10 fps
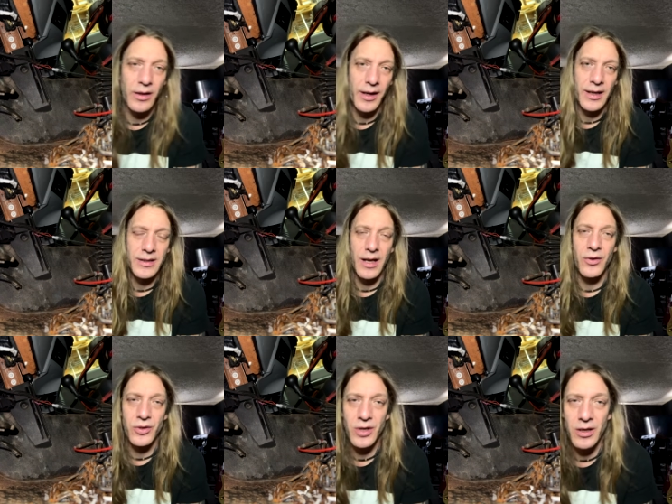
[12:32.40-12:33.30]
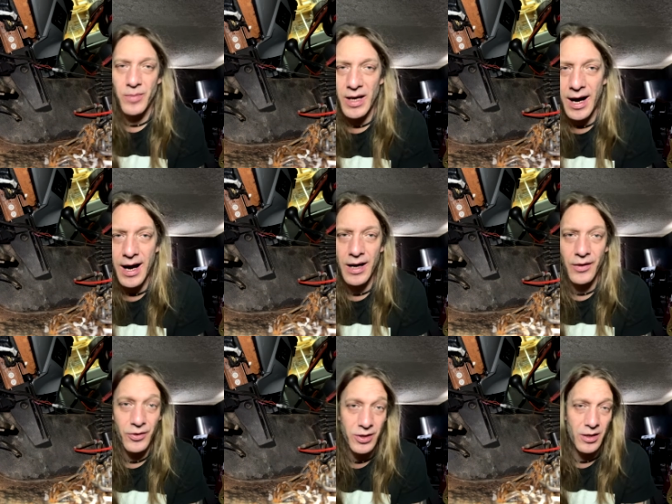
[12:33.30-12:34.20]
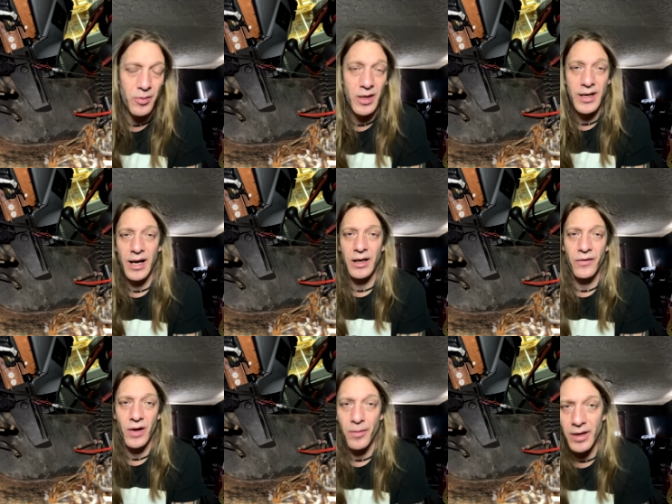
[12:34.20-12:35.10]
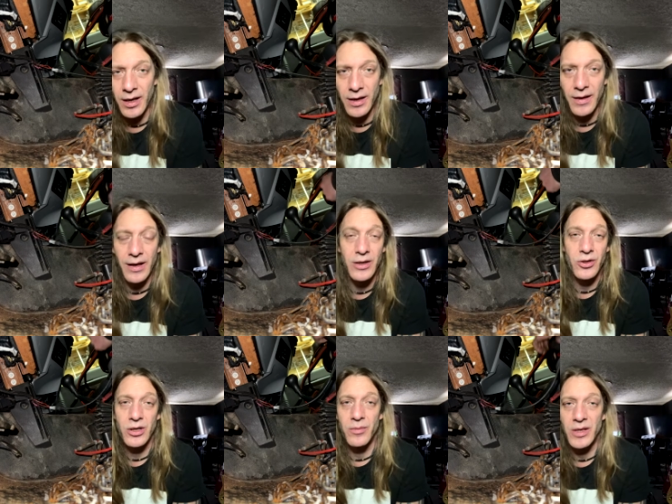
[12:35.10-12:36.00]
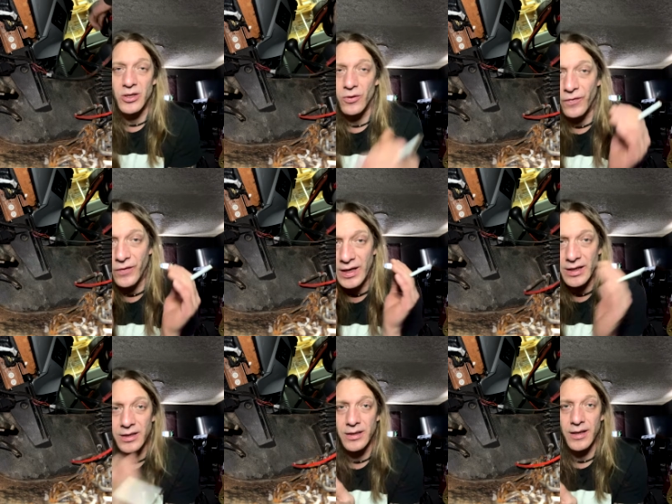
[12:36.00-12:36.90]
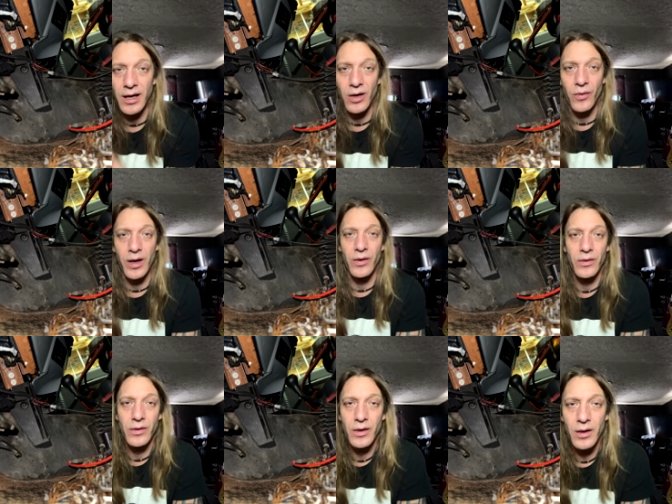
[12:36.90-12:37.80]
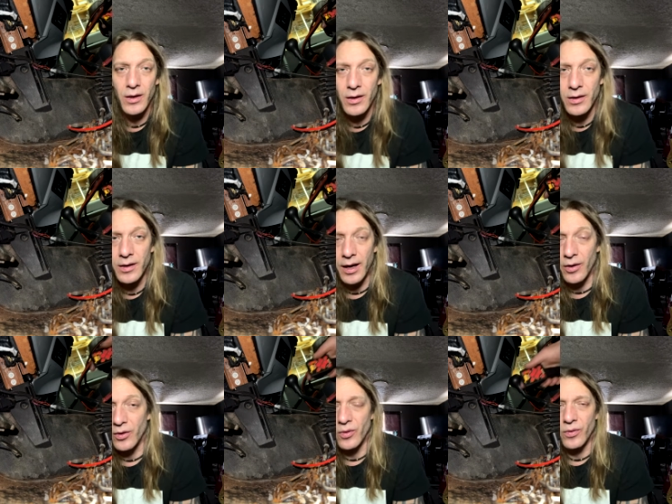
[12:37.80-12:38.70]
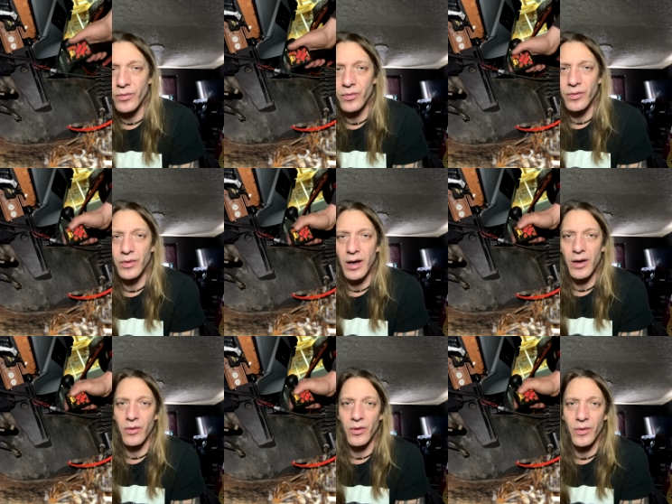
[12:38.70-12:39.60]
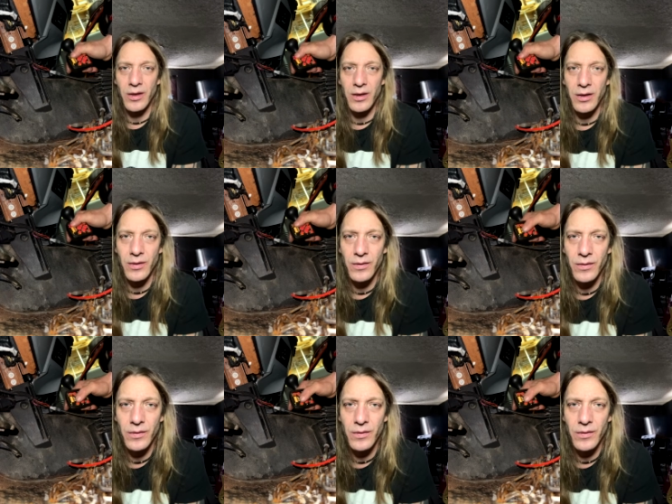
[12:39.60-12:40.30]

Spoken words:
like I said, there's going to be a hot and there's going to be a negative coming in, and then there's going to be 2 feeds that go out. I don't know. I don't know what they do.